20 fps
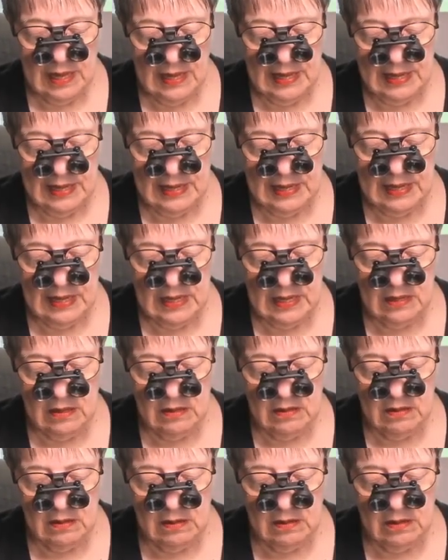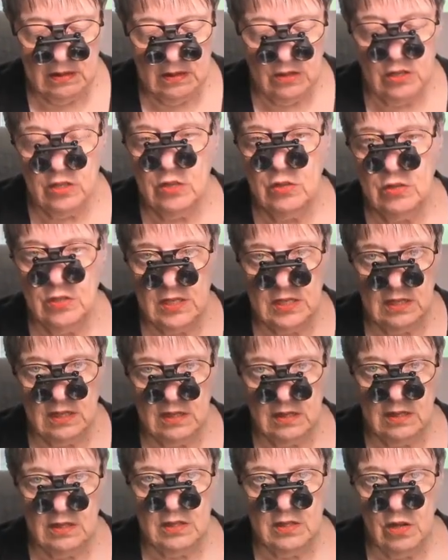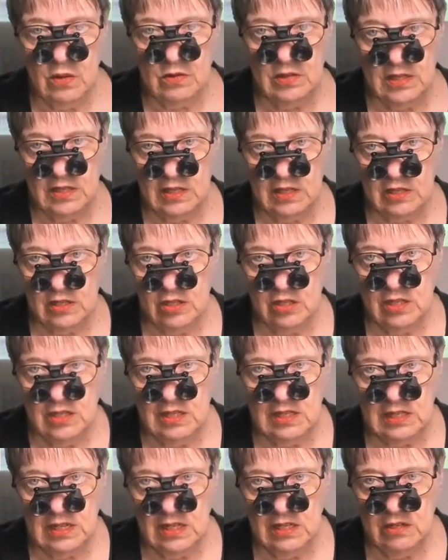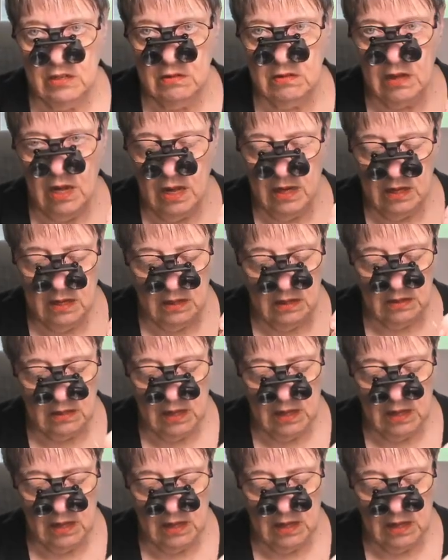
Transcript: it can loosen those stitches and you gotta